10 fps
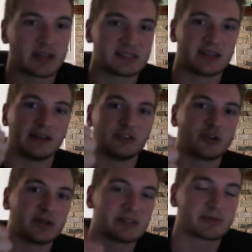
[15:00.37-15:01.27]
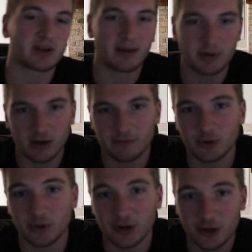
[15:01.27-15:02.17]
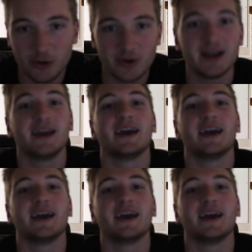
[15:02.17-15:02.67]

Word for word: guys did enjoy. Subscribe here if you are new.